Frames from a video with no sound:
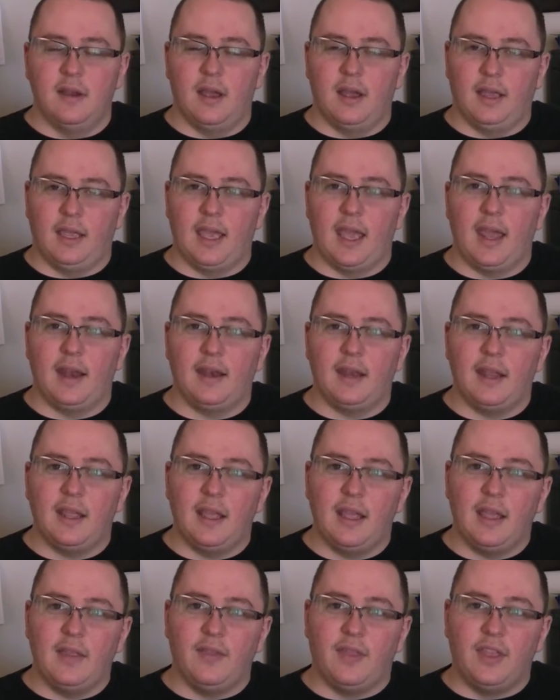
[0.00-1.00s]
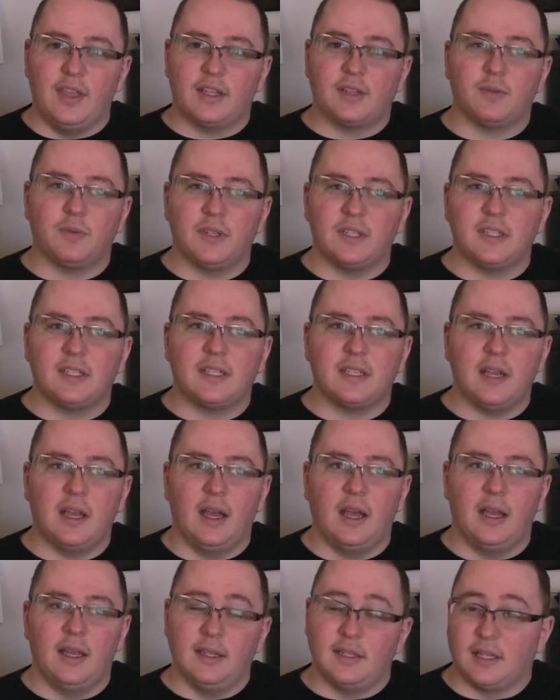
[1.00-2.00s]
Again, this one's
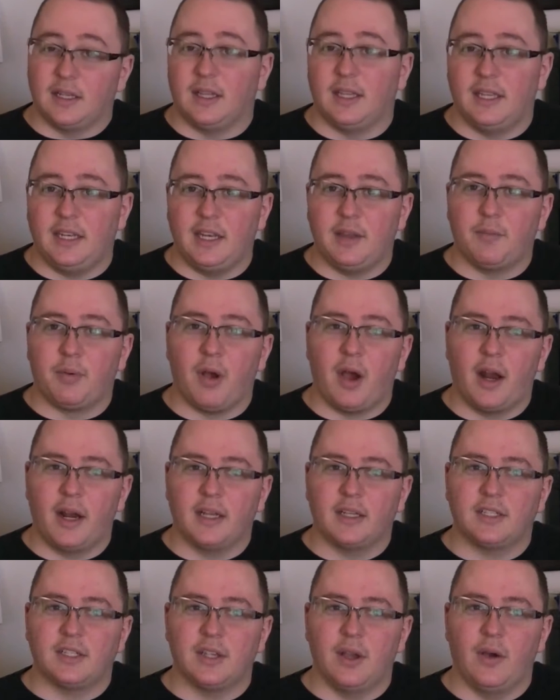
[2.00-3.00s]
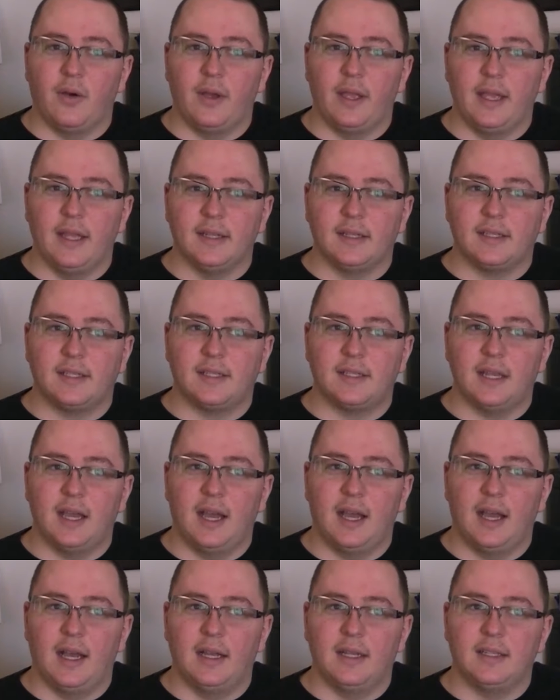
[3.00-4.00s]
it's a cleaning product, so it's
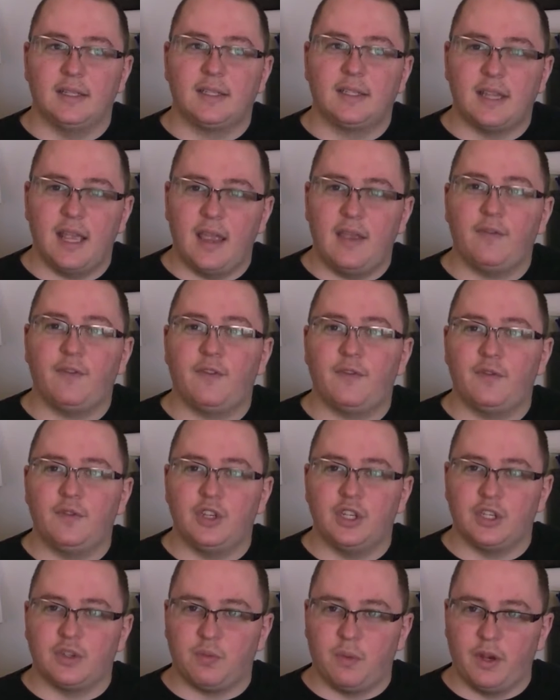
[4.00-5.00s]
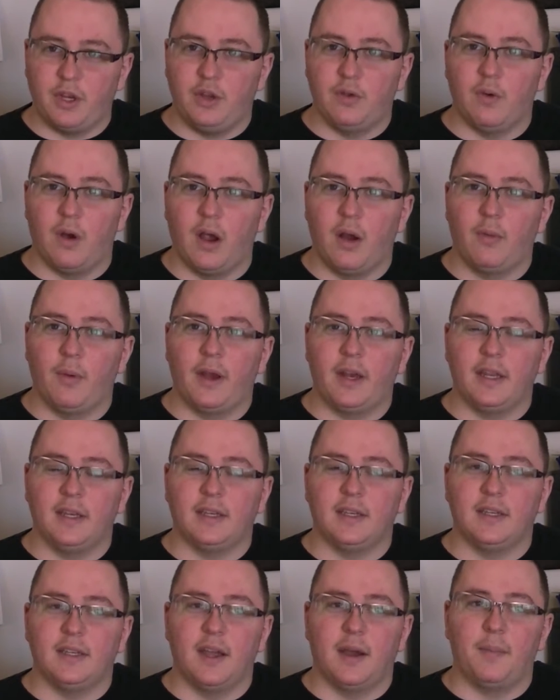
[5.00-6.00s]
safe. Just when you are ready
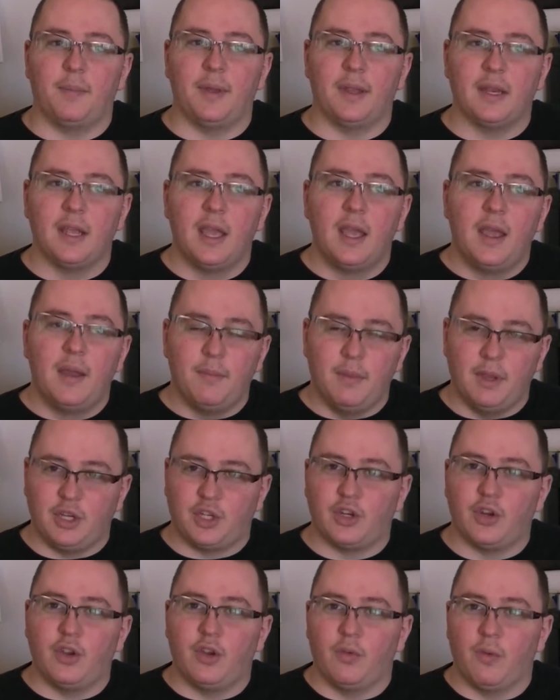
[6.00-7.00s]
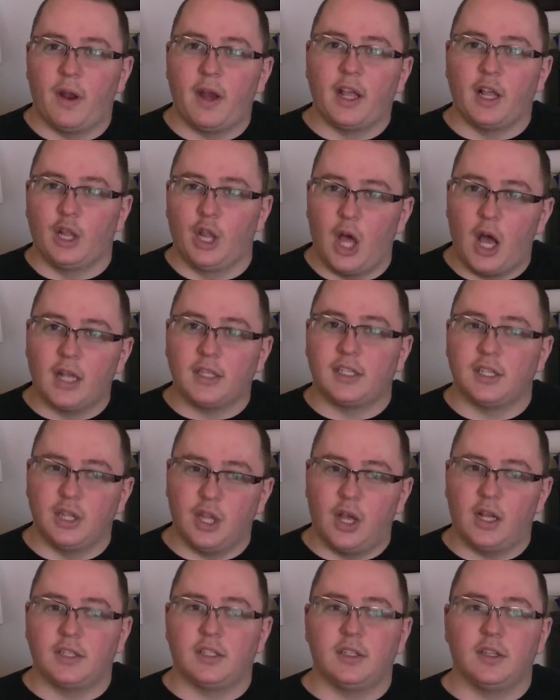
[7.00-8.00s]
to dump it, make sure you're running lots and
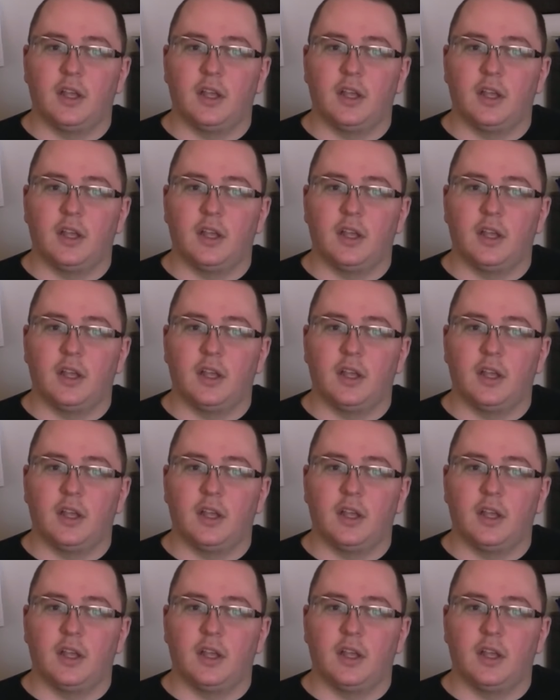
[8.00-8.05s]
lots